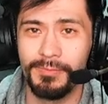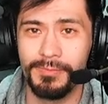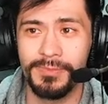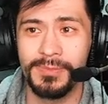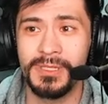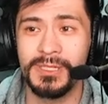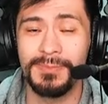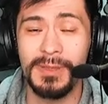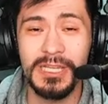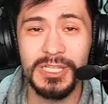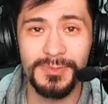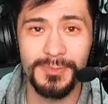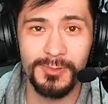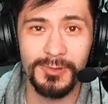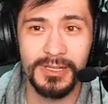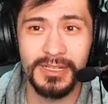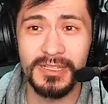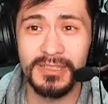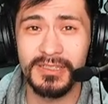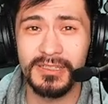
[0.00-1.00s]
Space
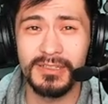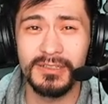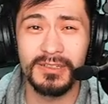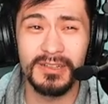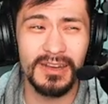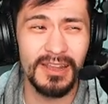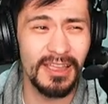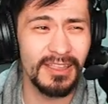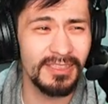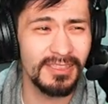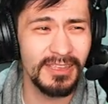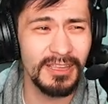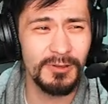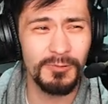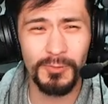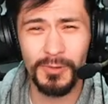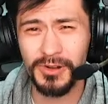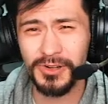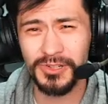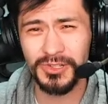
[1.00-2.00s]
Marines and I think
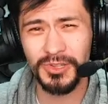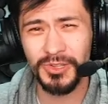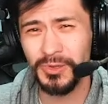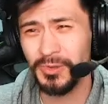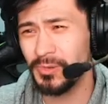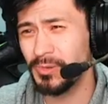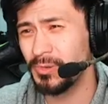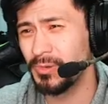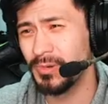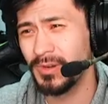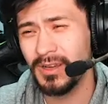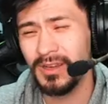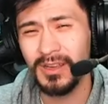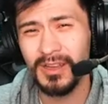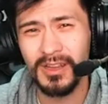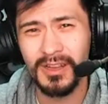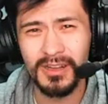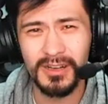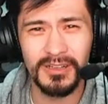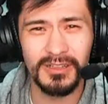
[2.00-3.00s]
one or two
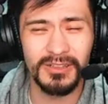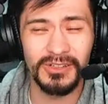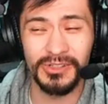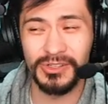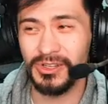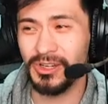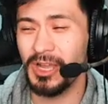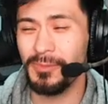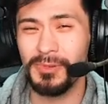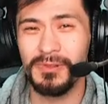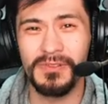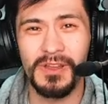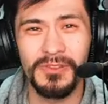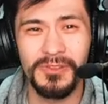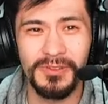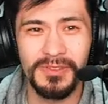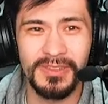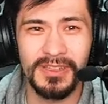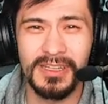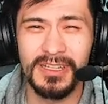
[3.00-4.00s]
or a couple of
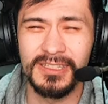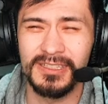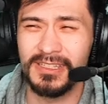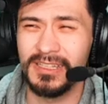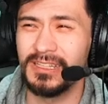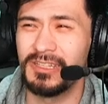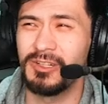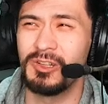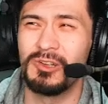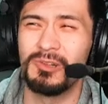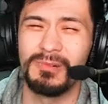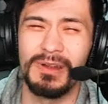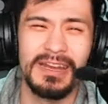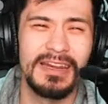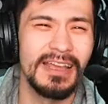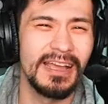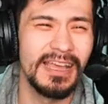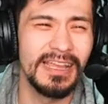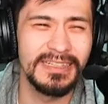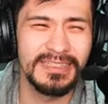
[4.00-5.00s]
other things like Grey
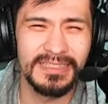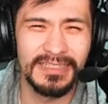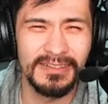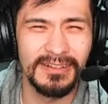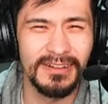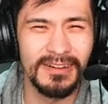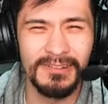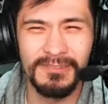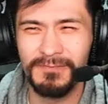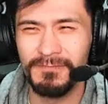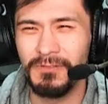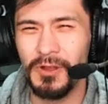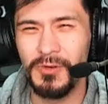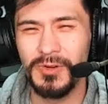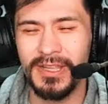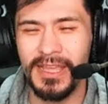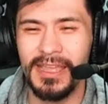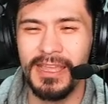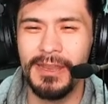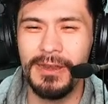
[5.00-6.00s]
Knights and
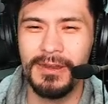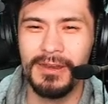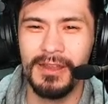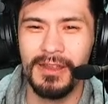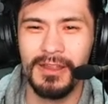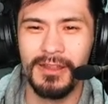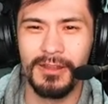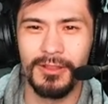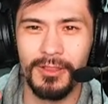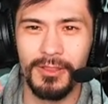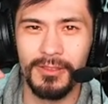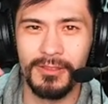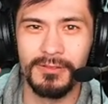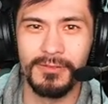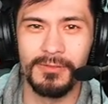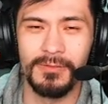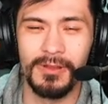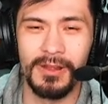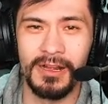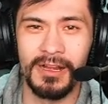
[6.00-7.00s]
Votan
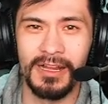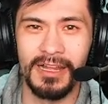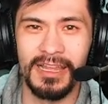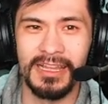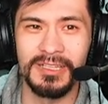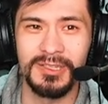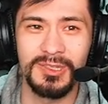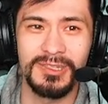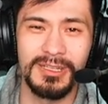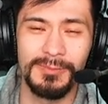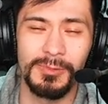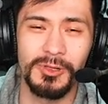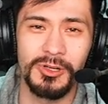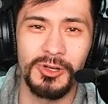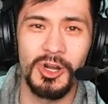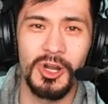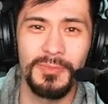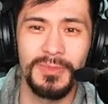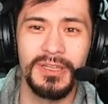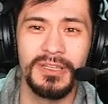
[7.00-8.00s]
and similar
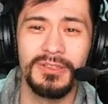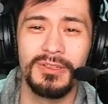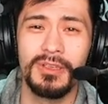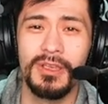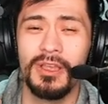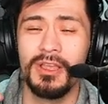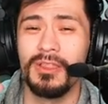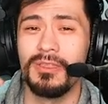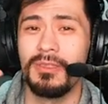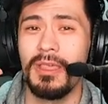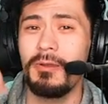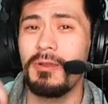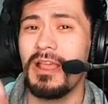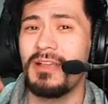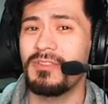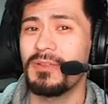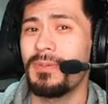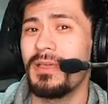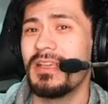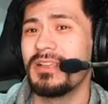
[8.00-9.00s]
armies, they would have
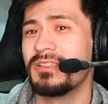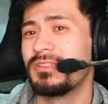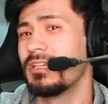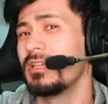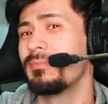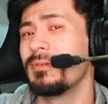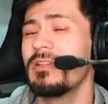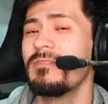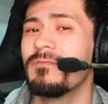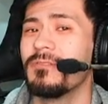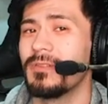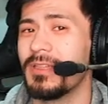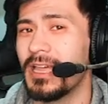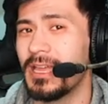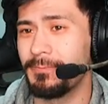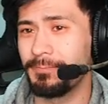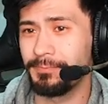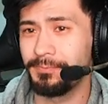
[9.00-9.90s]
to pay a CP for that.